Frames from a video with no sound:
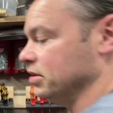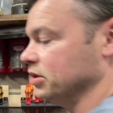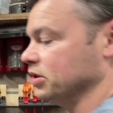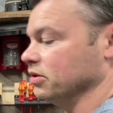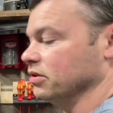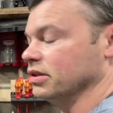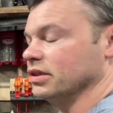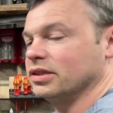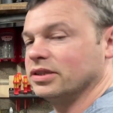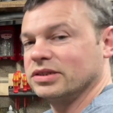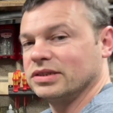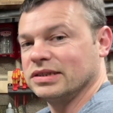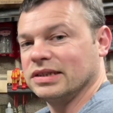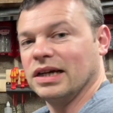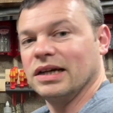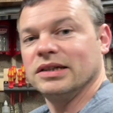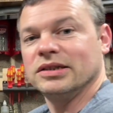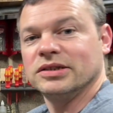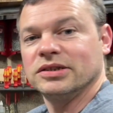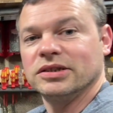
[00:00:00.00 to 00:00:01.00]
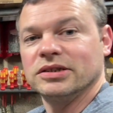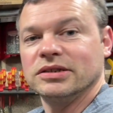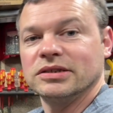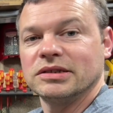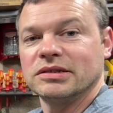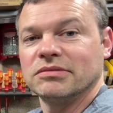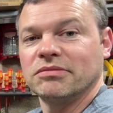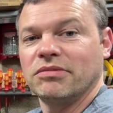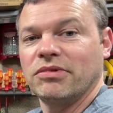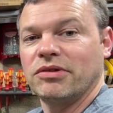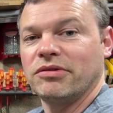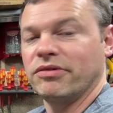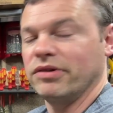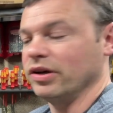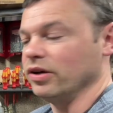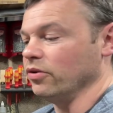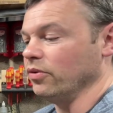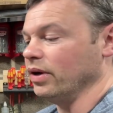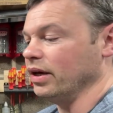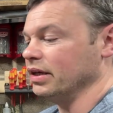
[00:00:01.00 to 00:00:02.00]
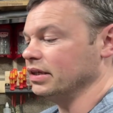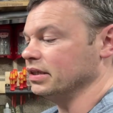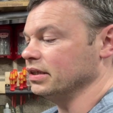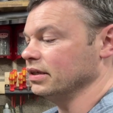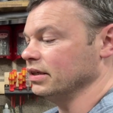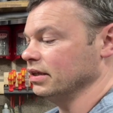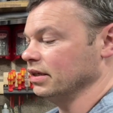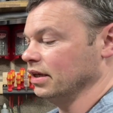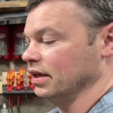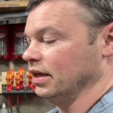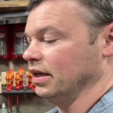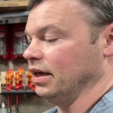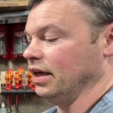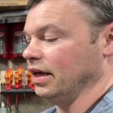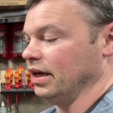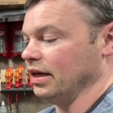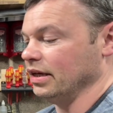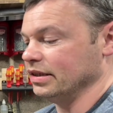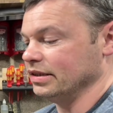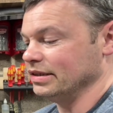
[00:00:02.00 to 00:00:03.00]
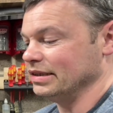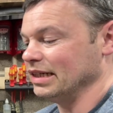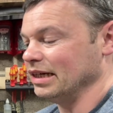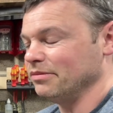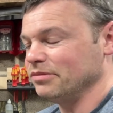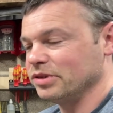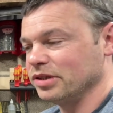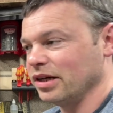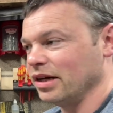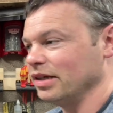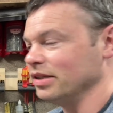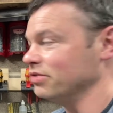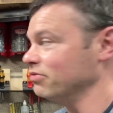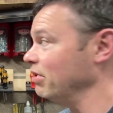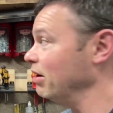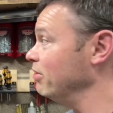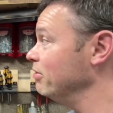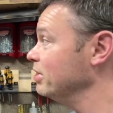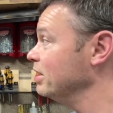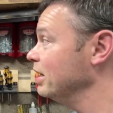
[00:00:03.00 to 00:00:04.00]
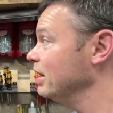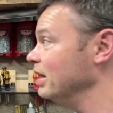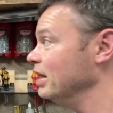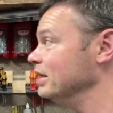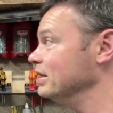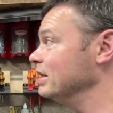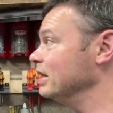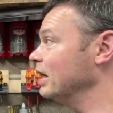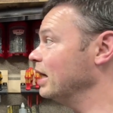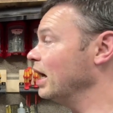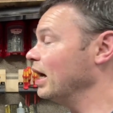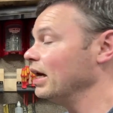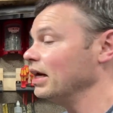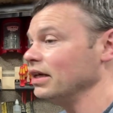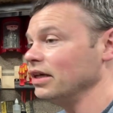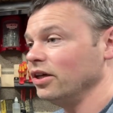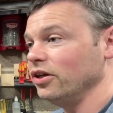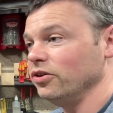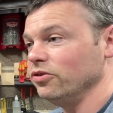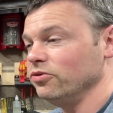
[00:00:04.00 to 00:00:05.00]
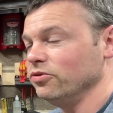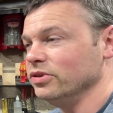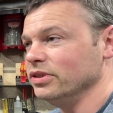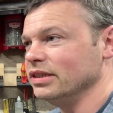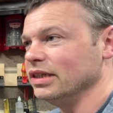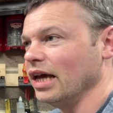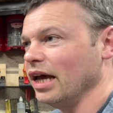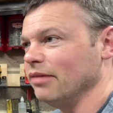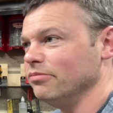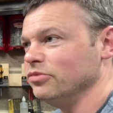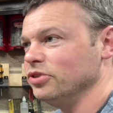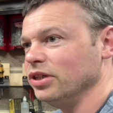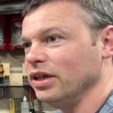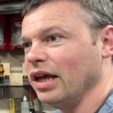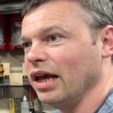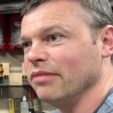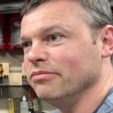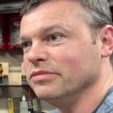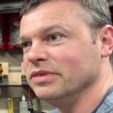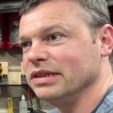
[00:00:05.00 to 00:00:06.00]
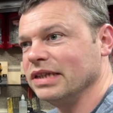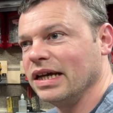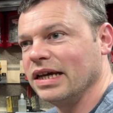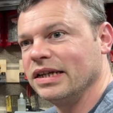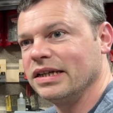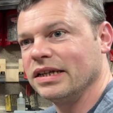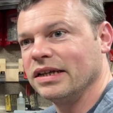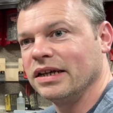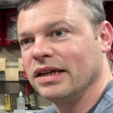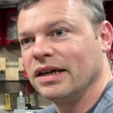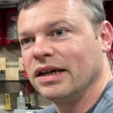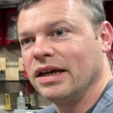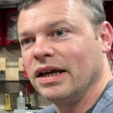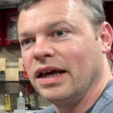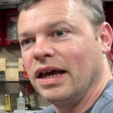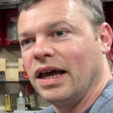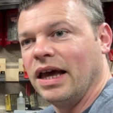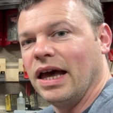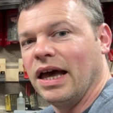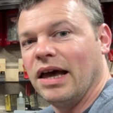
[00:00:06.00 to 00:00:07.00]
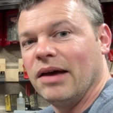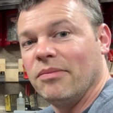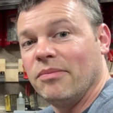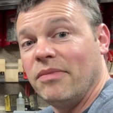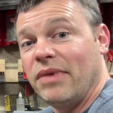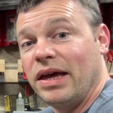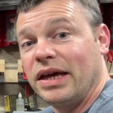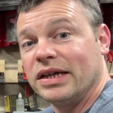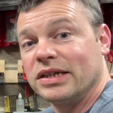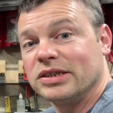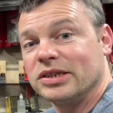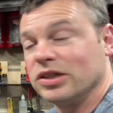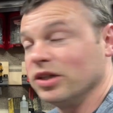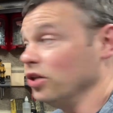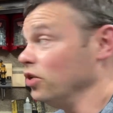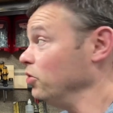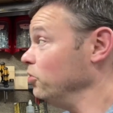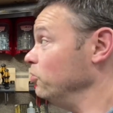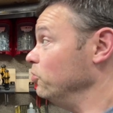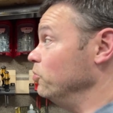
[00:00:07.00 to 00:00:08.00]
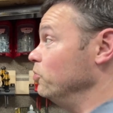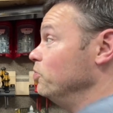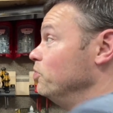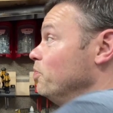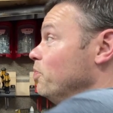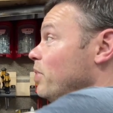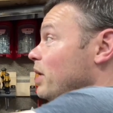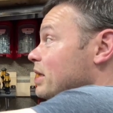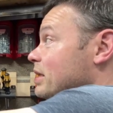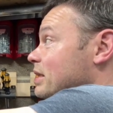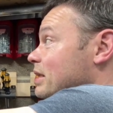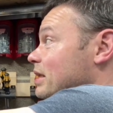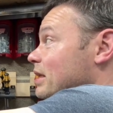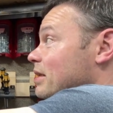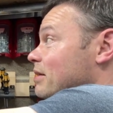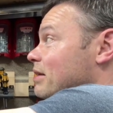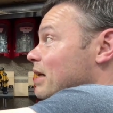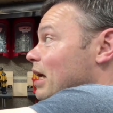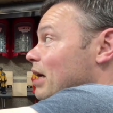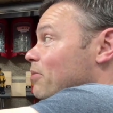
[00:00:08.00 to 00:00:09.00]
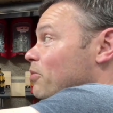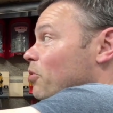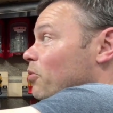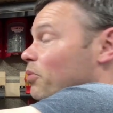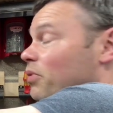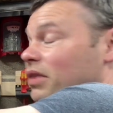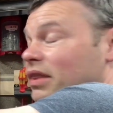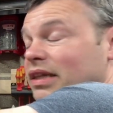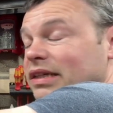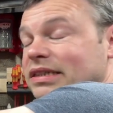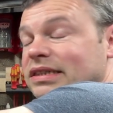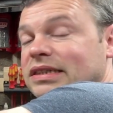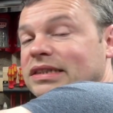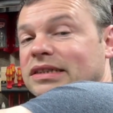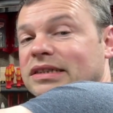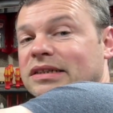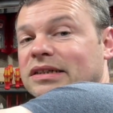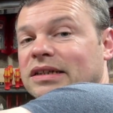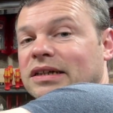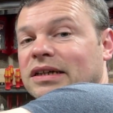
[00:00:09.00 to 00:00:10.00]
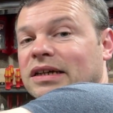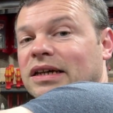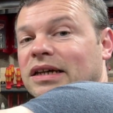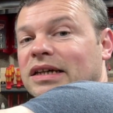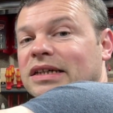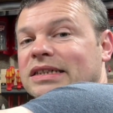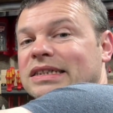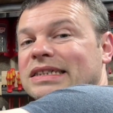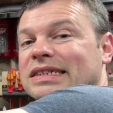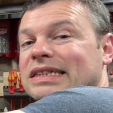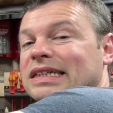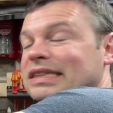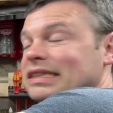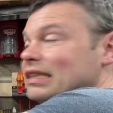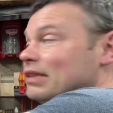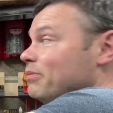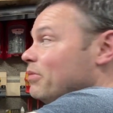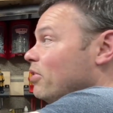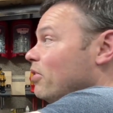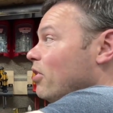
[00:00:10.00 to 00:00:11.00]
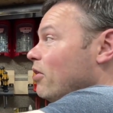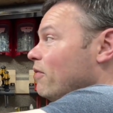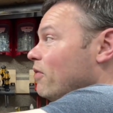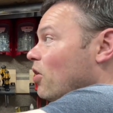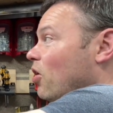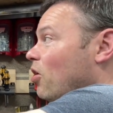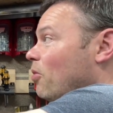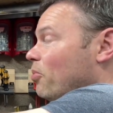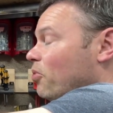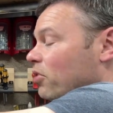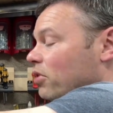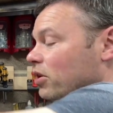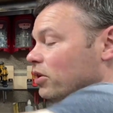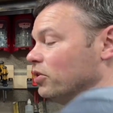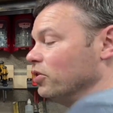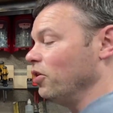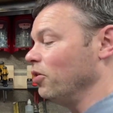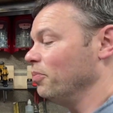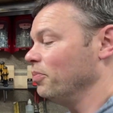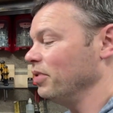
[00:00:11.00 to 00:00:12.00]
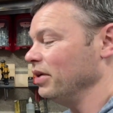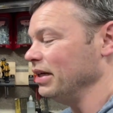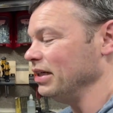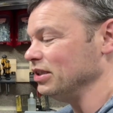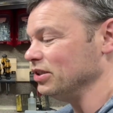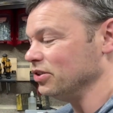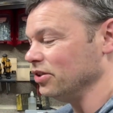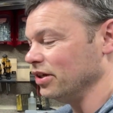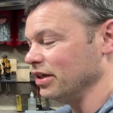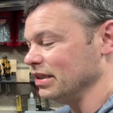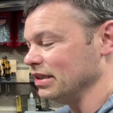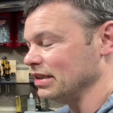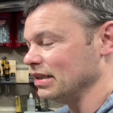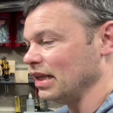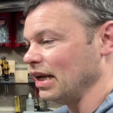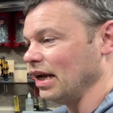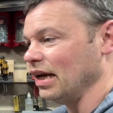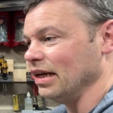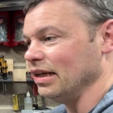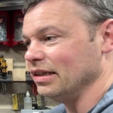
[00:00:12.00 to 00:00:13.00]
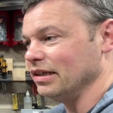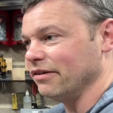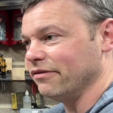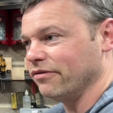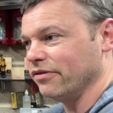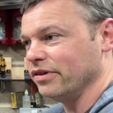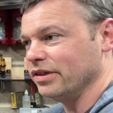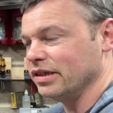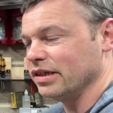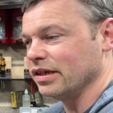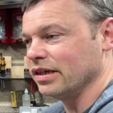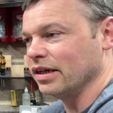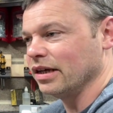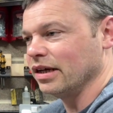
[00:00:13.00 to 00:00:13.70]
so this size does 308. Same size around. There's a guy who's MGMZ Makes, who basically came up with this system of the hopper on the top. He's done it slightly different.